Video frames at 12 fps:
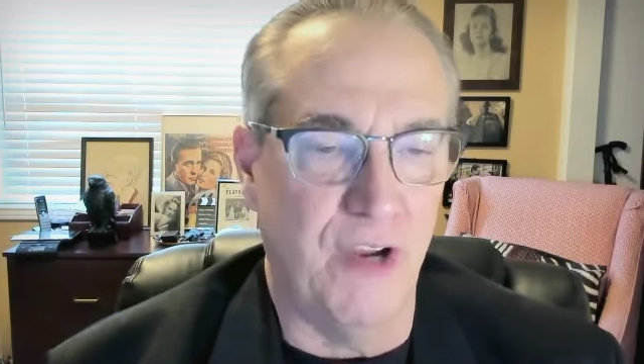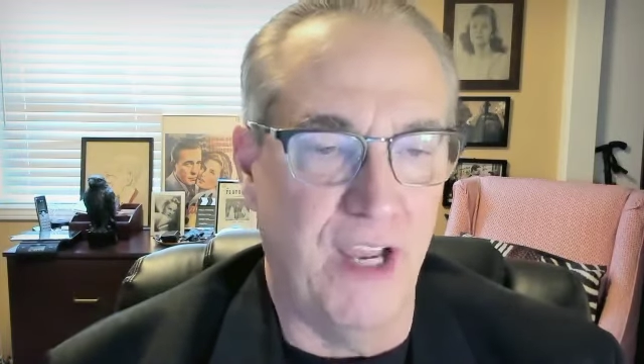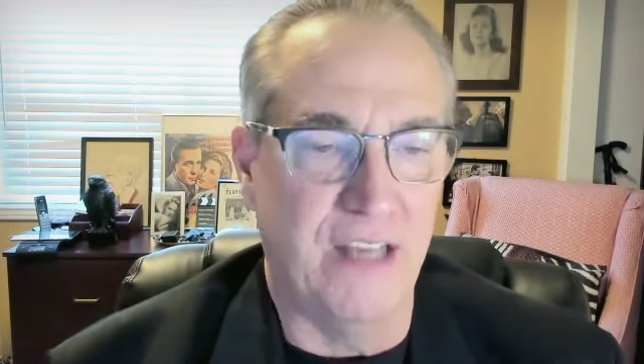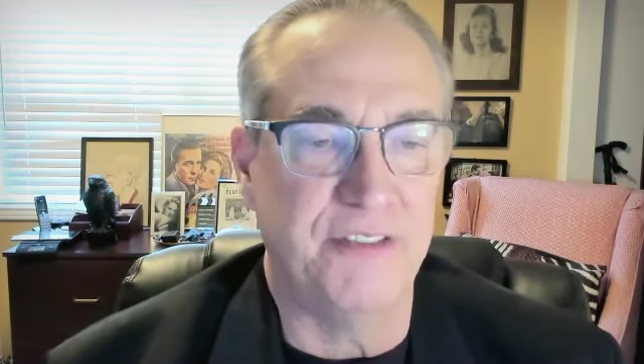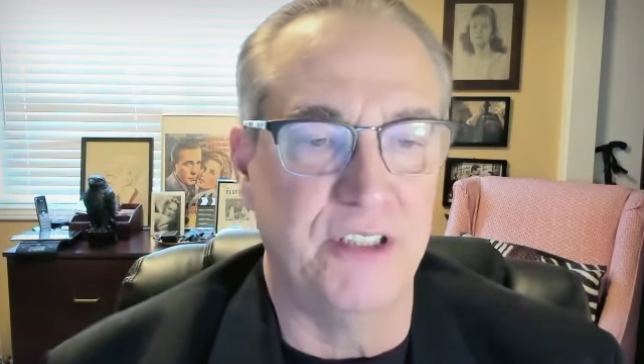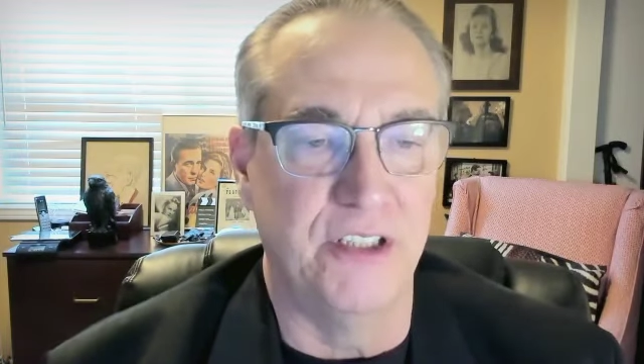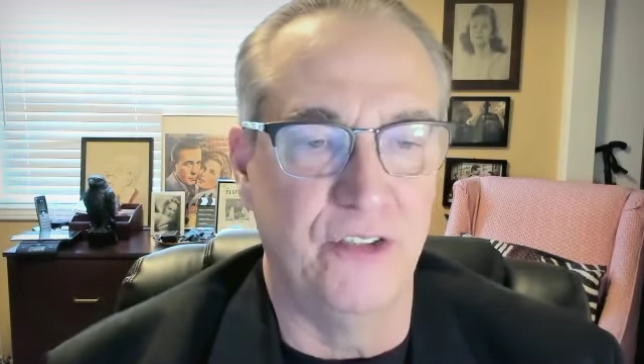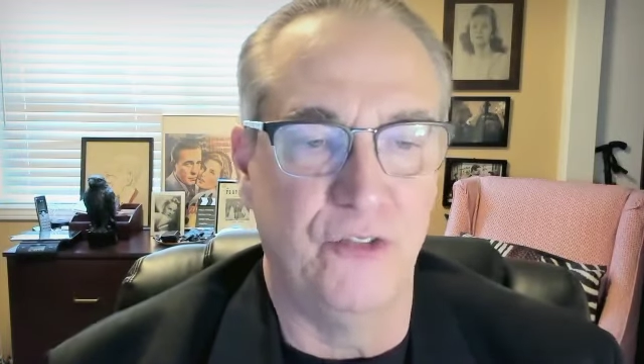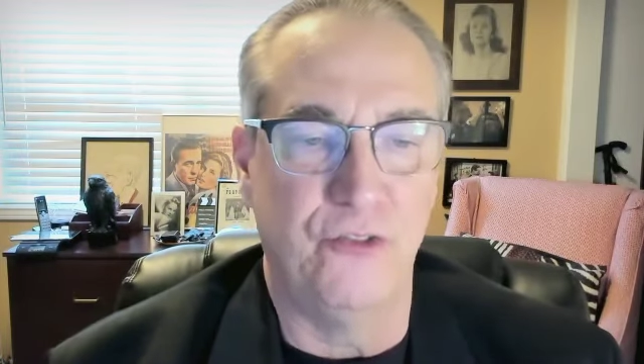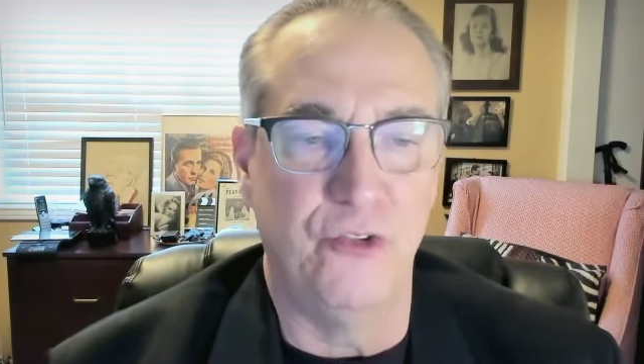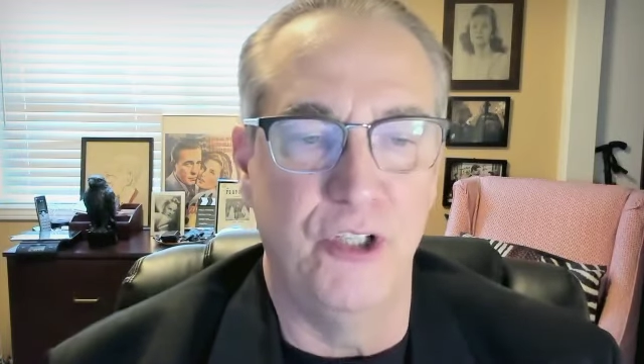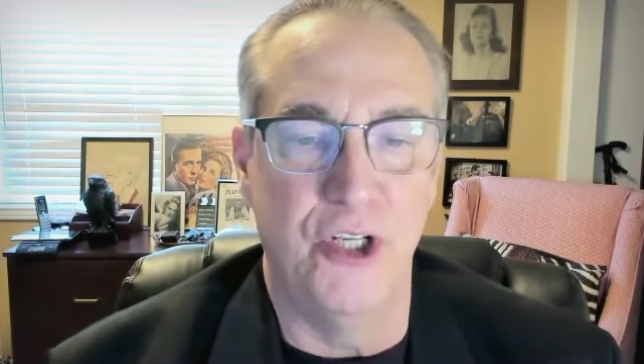crafted
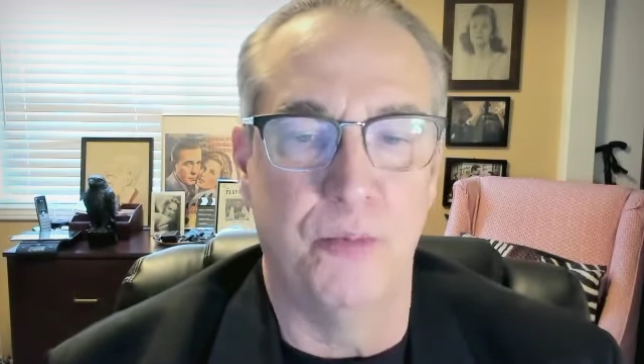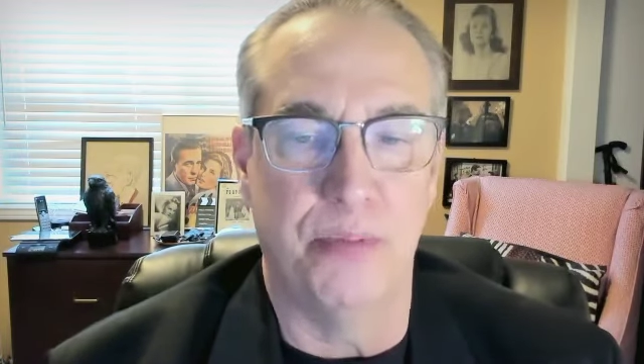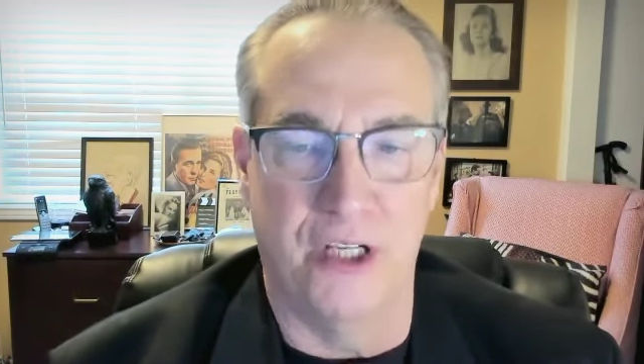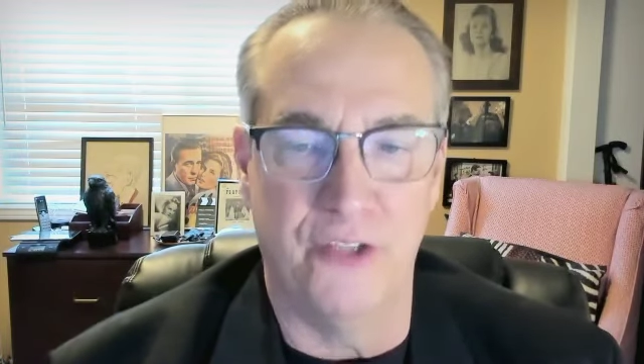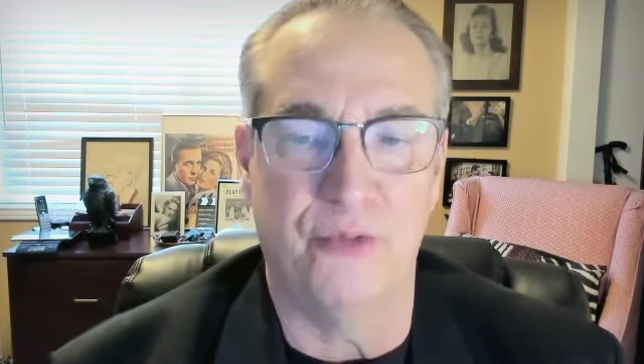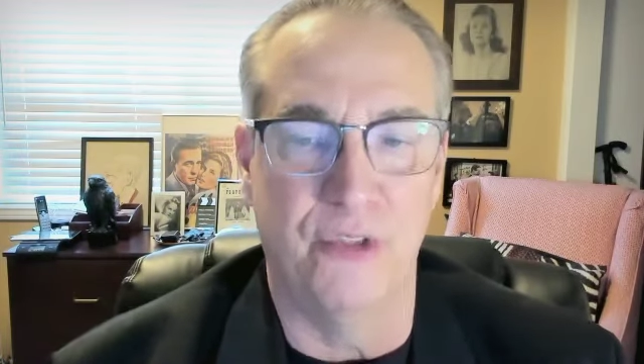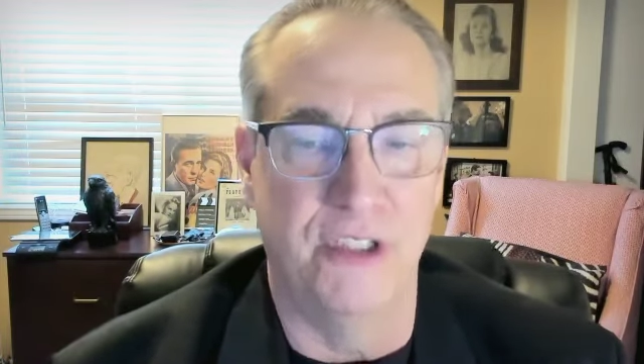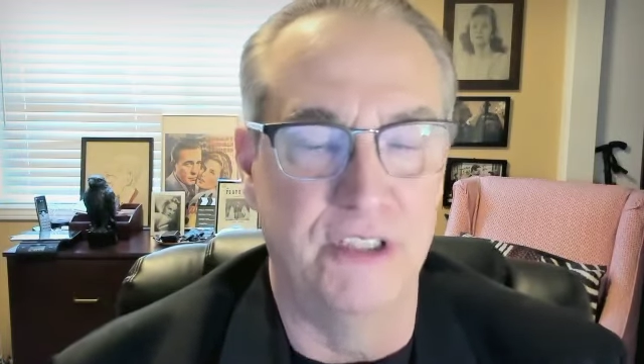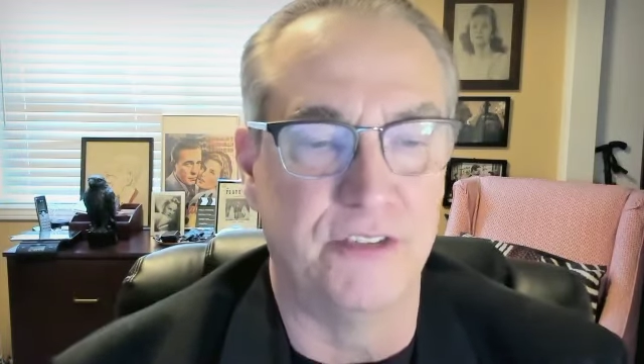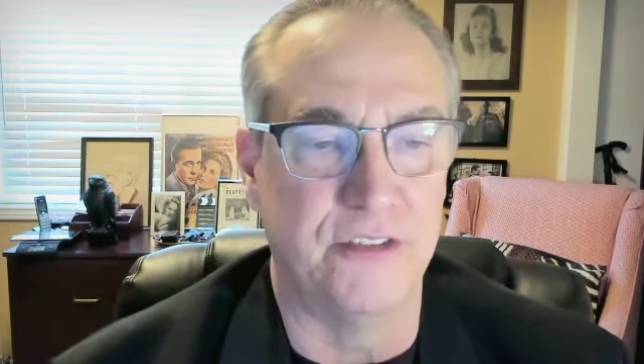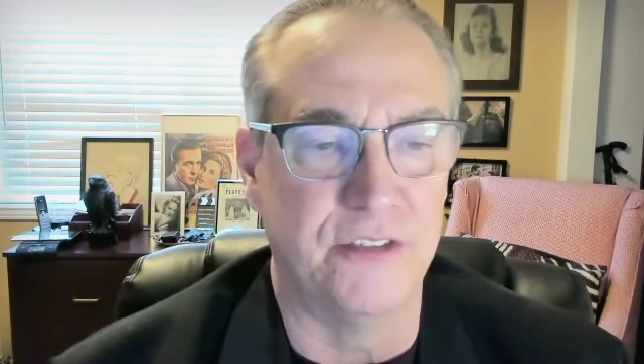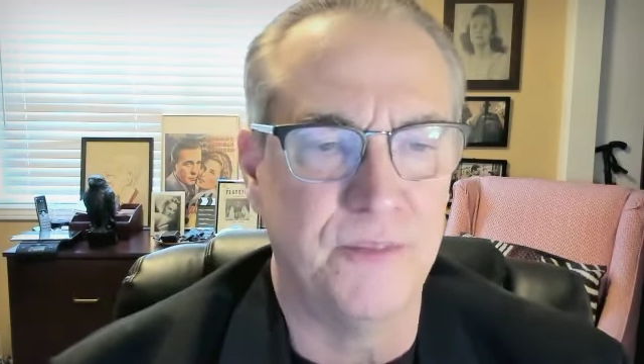studio press
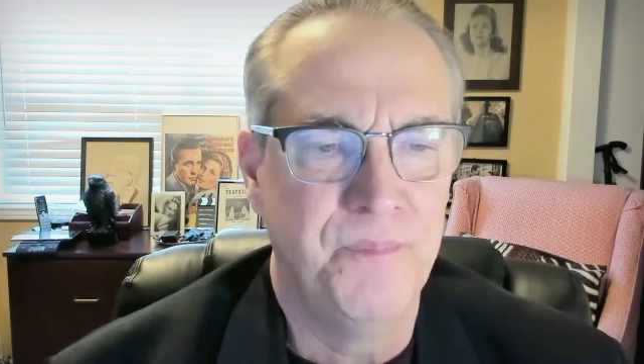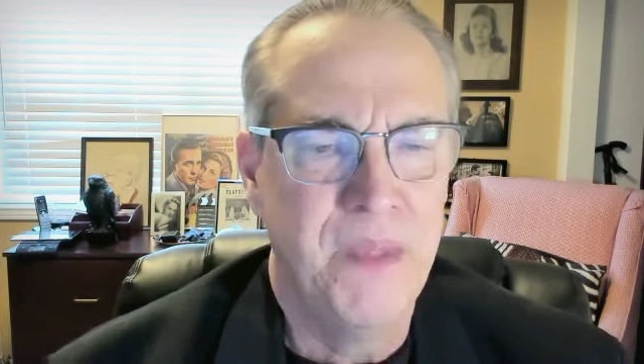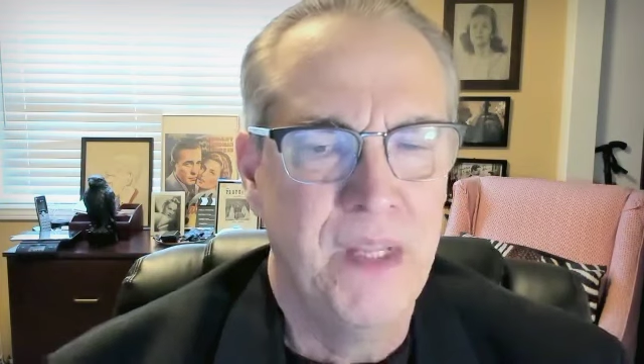releases.